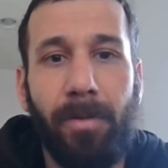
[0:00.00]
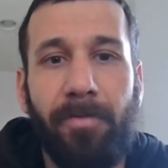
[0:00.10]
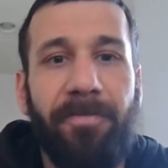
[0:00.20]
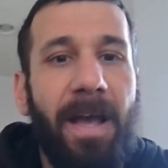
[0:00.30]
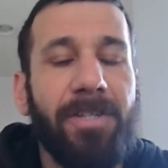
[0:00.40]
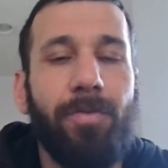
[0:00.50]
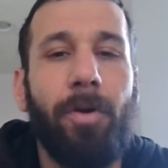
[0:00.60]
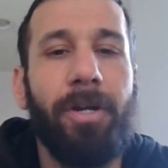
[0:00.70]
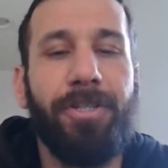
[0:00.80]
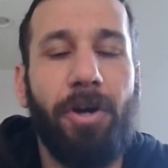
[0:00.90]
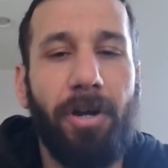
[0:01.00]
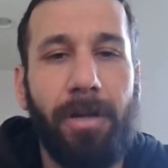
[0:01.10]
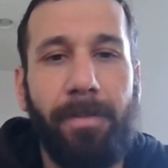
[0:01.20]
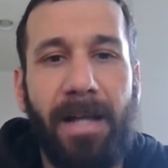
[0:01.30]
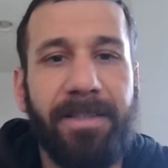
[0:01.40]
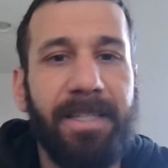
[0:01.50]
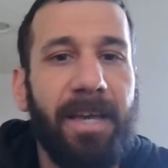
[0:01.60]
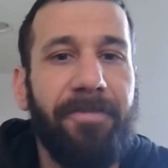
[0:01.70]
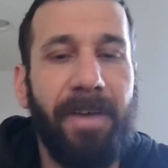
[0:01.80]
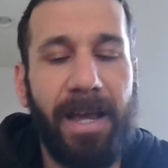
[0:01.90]
fans were already talking about
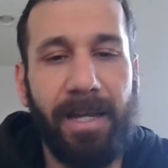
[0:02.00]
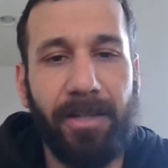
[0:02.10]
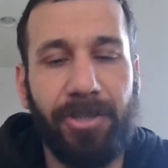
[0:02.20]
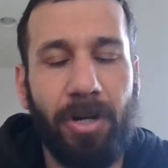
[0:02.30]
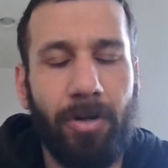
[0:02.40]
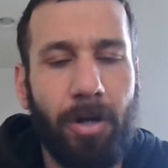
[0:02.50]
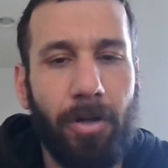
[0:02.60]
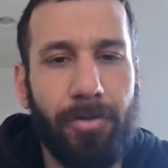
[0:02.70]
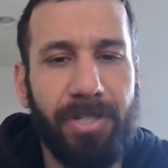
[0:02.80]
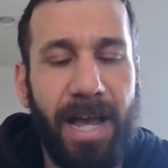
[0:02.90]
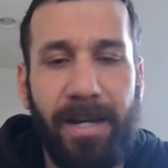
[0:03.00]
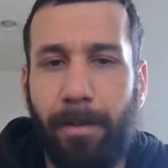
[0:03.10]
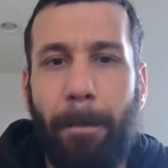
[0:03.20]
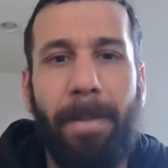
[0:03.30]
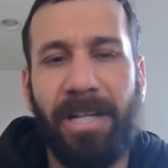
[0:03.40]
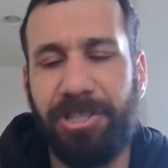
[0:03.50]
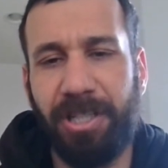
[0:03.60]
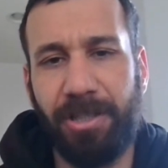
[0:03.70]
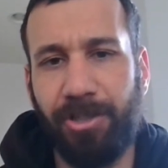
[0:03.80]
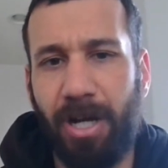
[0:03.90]
DFAing Giancarlo Stanton,
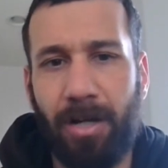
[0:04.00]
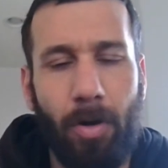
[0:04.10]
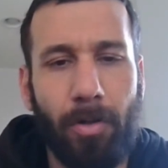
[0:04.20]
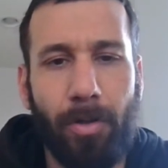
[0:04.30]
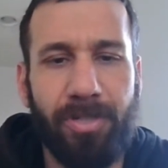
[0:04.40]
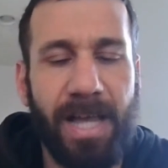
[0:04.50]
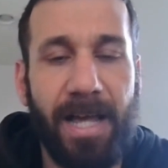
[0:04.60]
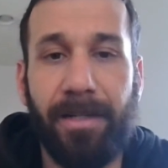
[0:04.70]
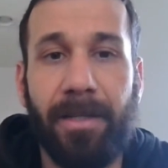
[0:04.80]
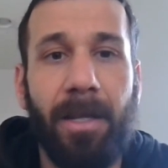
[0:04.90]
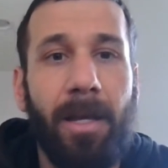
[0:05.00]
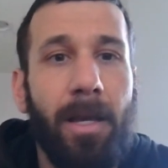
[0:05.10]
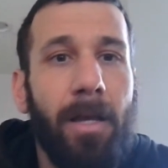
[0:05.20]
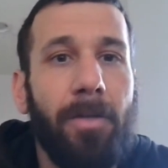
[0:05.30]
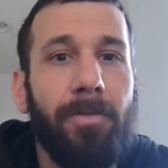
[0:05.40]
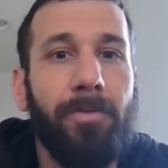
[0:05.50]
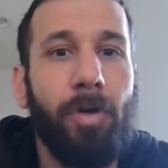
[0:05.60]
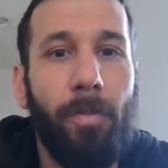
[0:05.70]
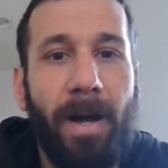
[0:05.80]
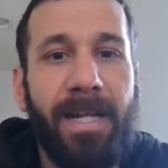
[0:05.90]
benching Giancarlo Stanton.
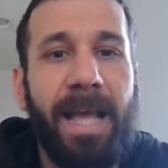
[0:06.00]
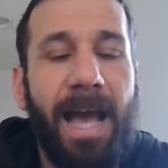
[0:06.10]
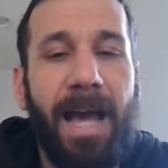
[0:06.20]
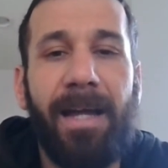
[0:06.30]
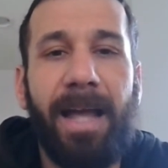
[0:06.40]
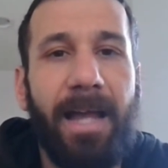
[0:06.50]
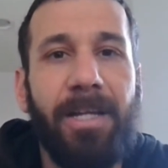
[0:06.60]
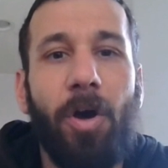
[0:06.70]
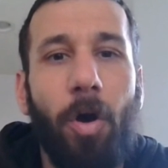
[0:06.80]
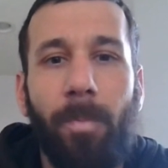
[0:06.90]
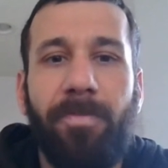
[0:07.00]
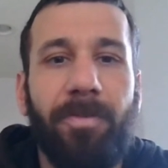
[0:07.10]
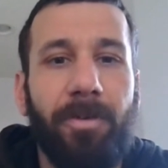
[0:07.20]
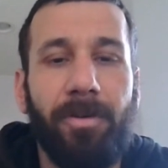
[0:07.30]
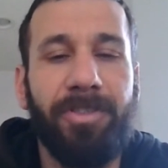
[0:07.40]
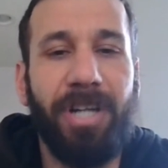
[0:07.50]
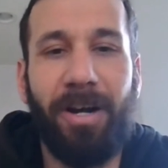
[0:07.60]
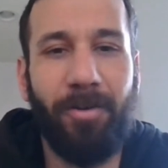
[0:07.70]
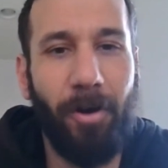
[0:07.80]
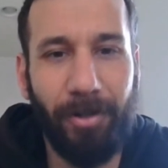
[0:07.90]
Nobody had any hope for
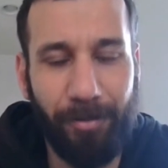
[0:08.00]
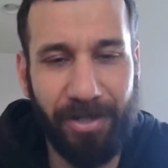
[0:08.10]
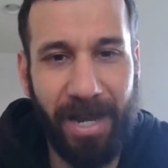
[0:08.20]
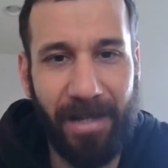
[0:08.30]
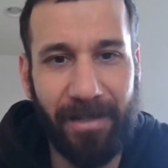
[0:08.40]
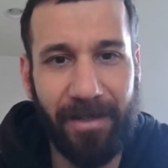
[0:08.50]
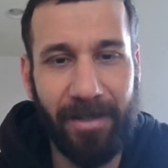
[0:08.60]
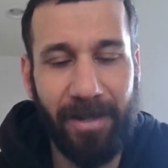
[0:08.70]
Giancarlo Stanton.